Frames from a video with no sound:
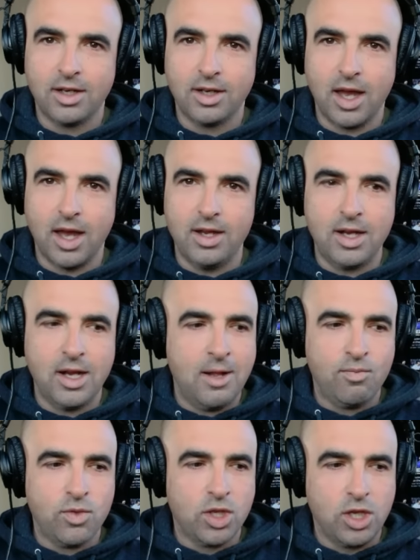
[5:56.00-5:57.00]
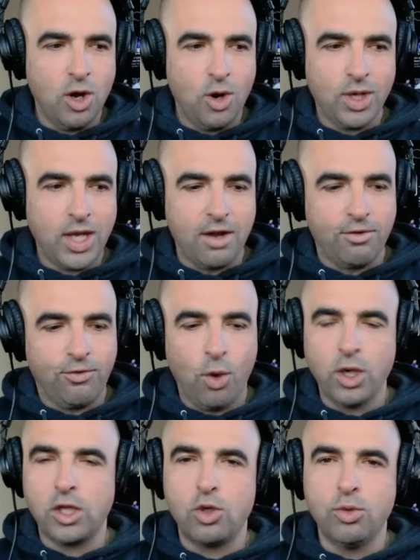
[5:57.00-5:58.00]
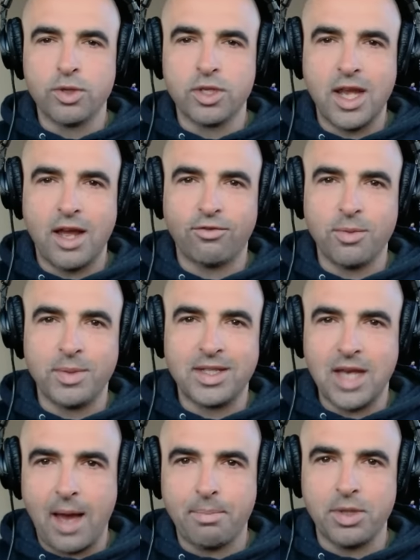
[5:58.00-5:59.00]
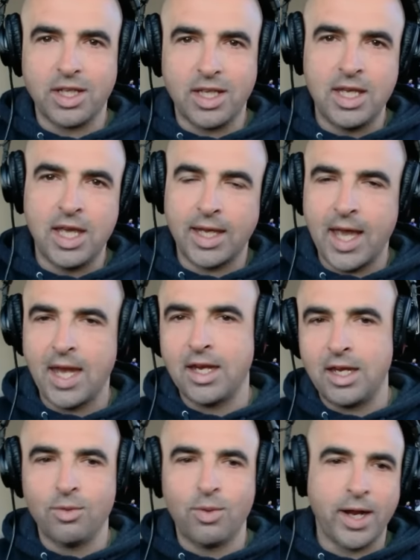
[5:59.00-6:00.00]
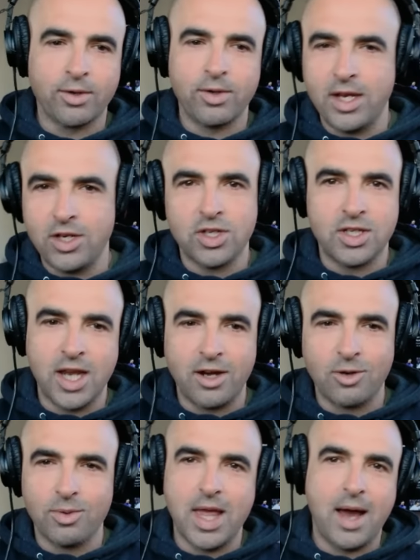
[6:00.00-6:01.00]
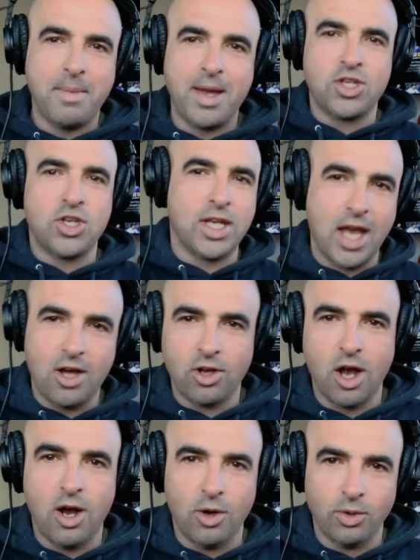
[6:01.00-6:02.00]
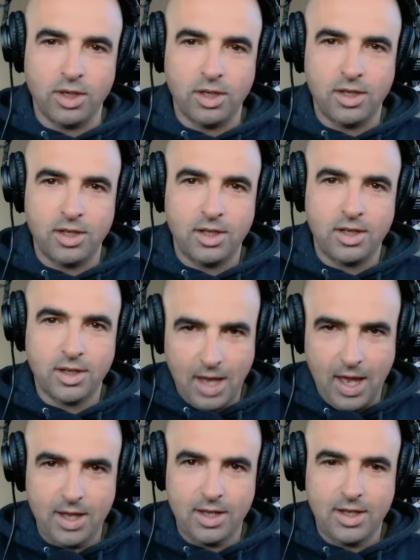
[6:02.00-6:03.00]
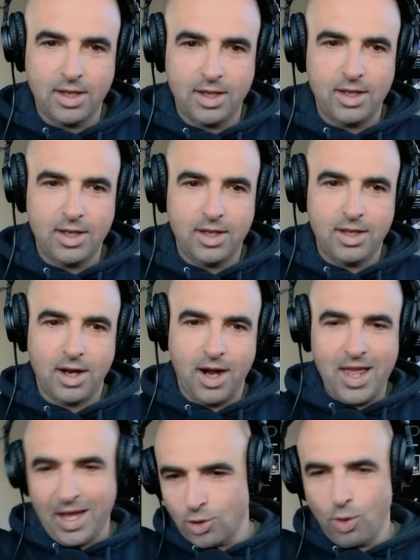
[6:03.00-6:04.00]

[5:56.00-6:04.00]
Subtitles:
Okay. You don't get 42% from the top of the key at Kennedy Recreation Center without mentioning El Cajon. Okay. All right. That's